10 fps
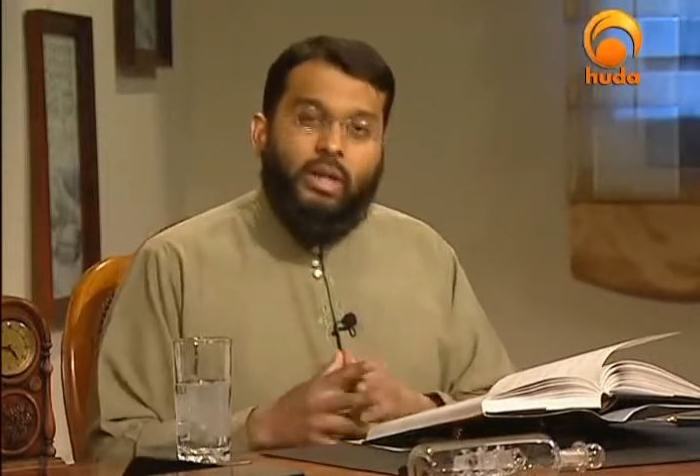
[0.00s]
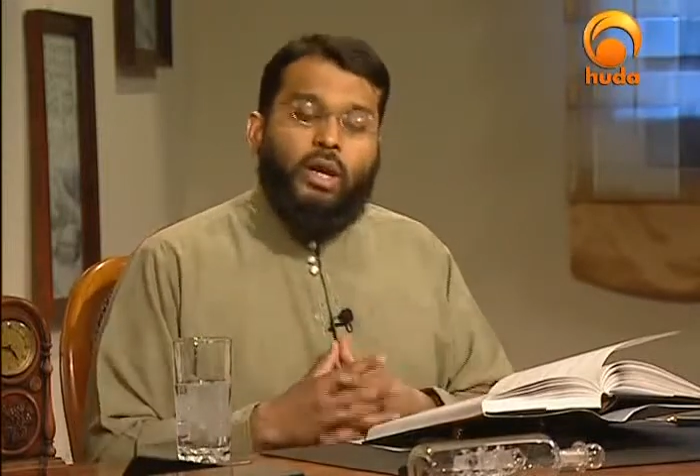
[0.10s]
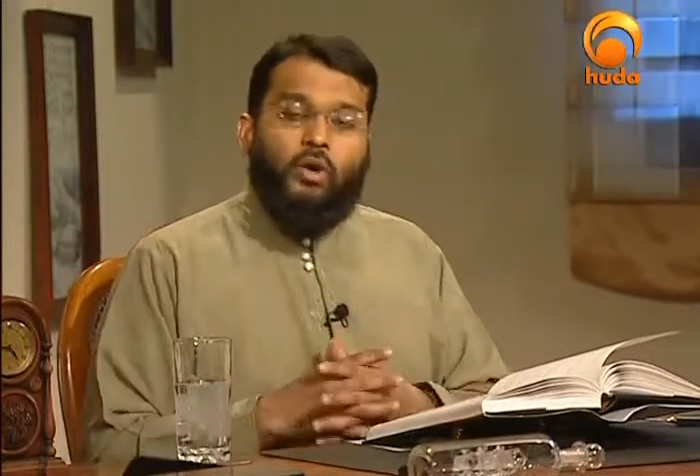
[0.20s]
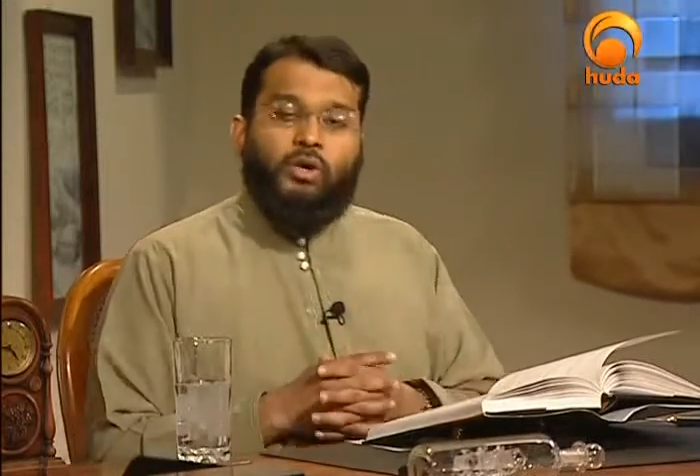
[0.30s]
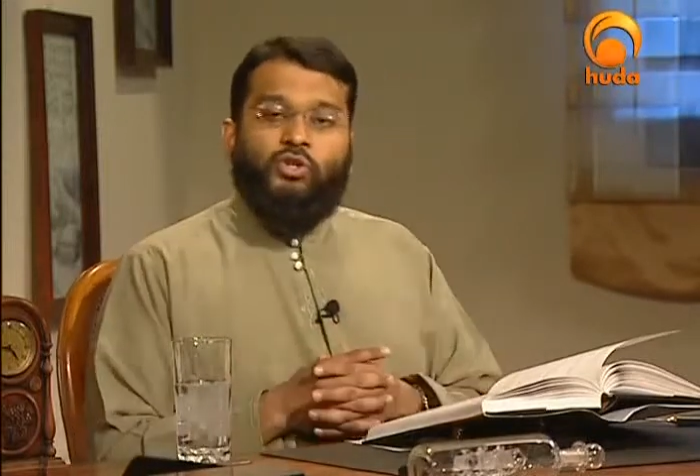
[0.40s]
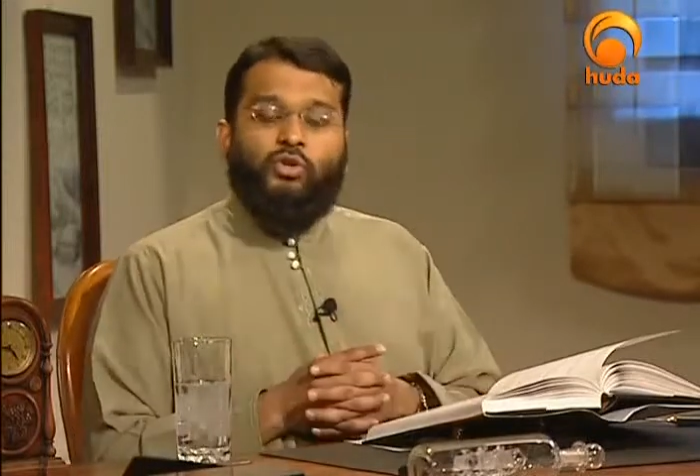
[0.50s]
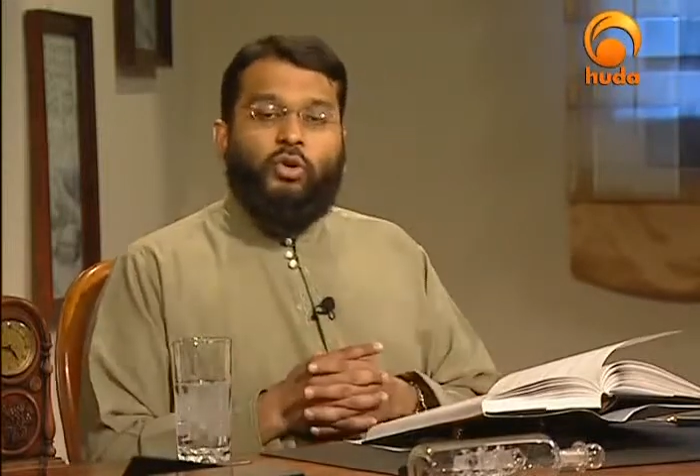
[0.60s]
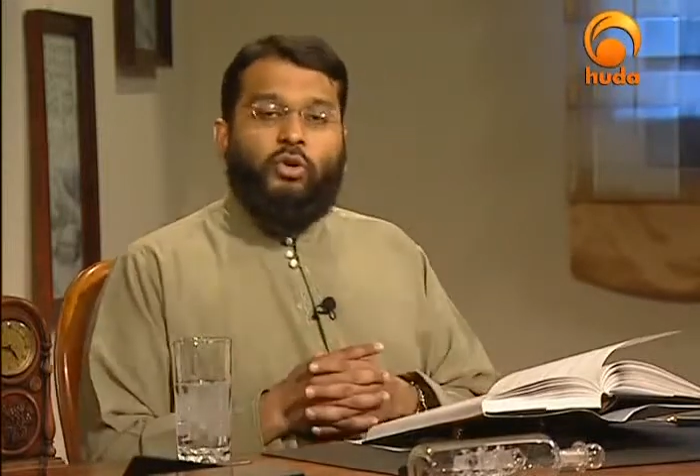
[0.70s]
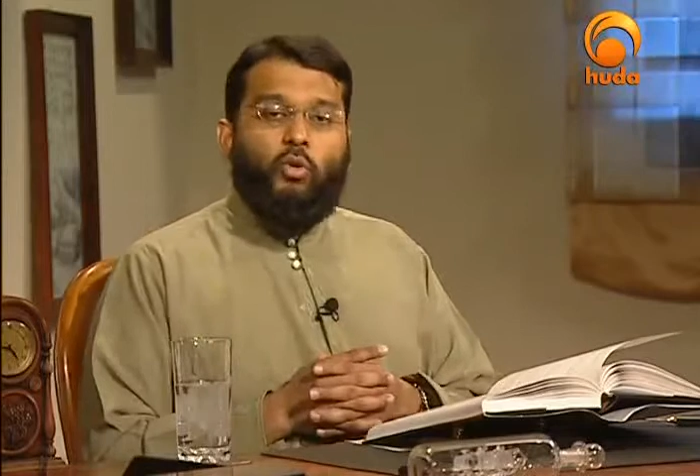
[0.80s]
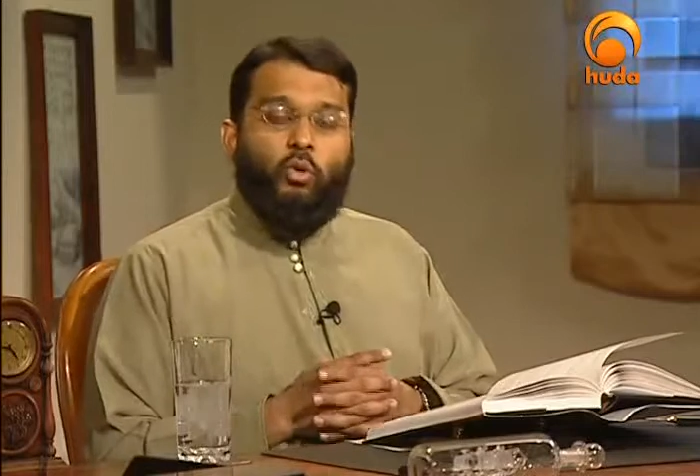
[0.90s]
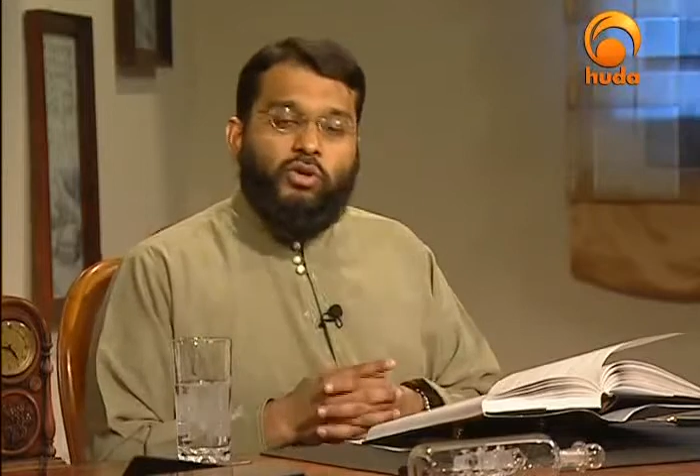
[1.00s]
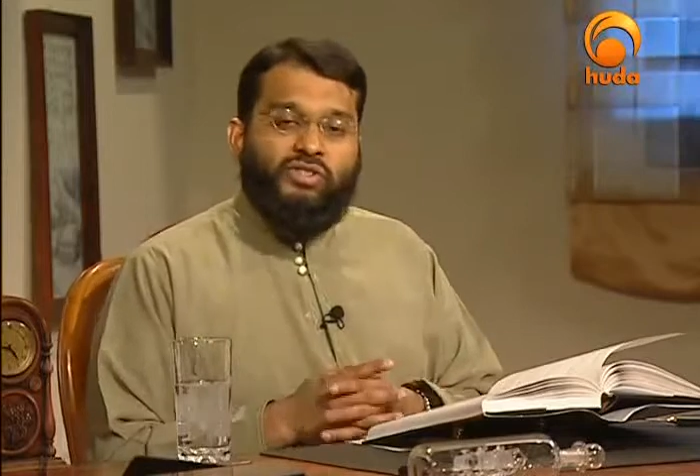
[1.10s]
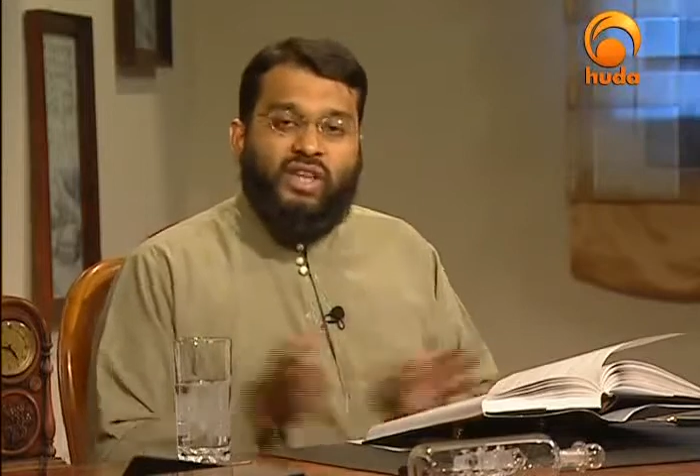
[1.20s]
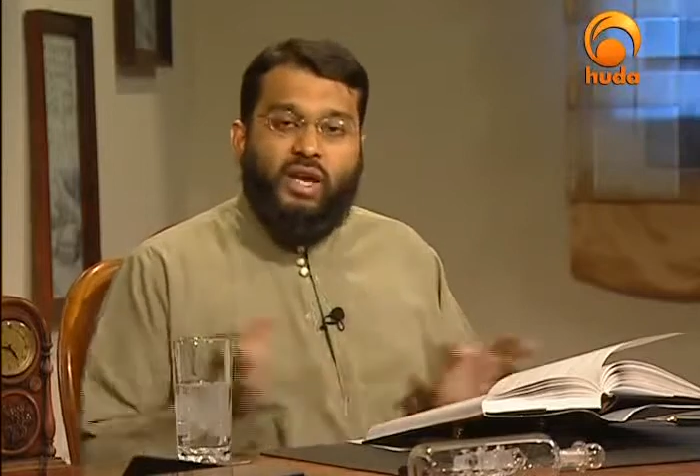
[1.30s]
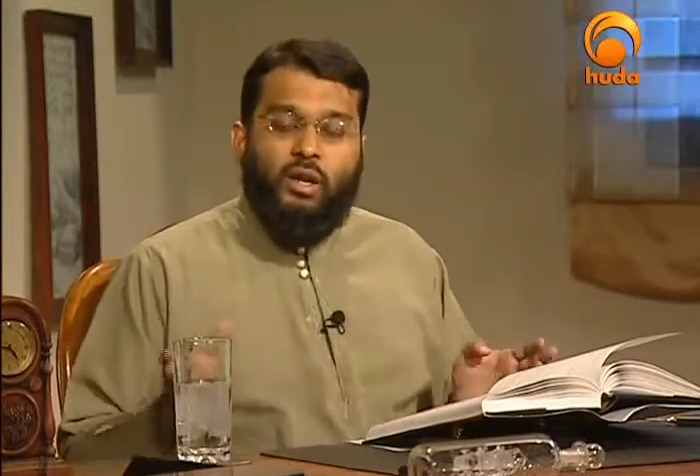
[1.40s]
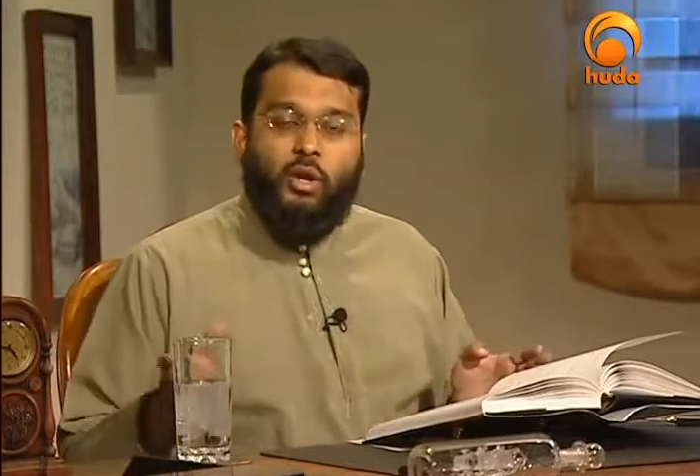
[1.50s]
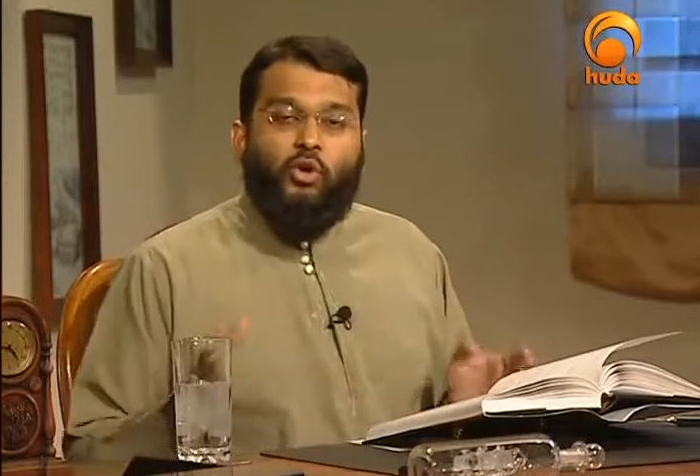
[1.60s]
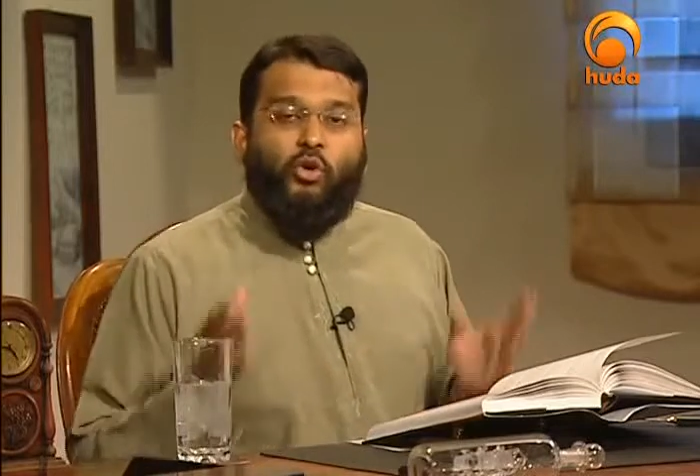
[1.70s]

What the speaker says: in our historical works that